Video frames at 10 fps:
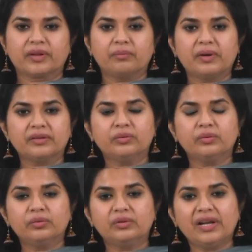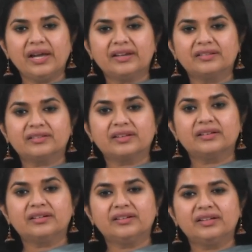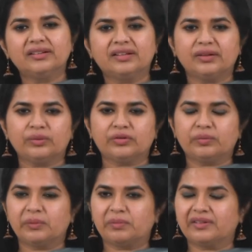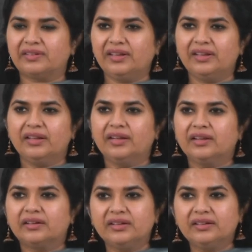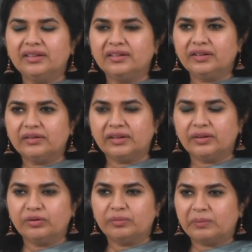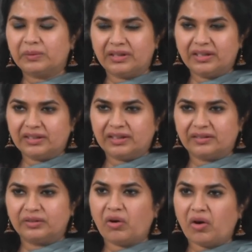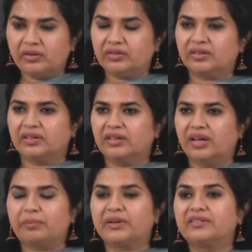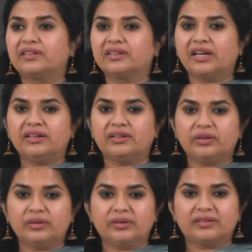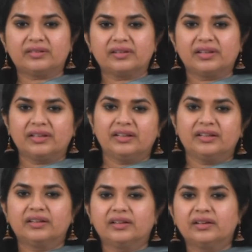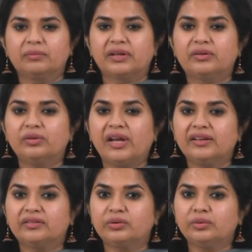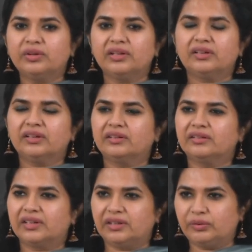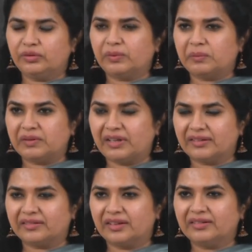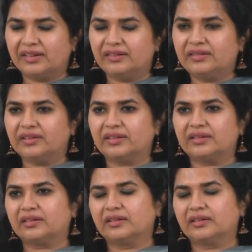Madhu likes reading the newspaper. See, reading the newspaper here is not a present continuous. Madhu likes to read the newspaper, that is the sense here.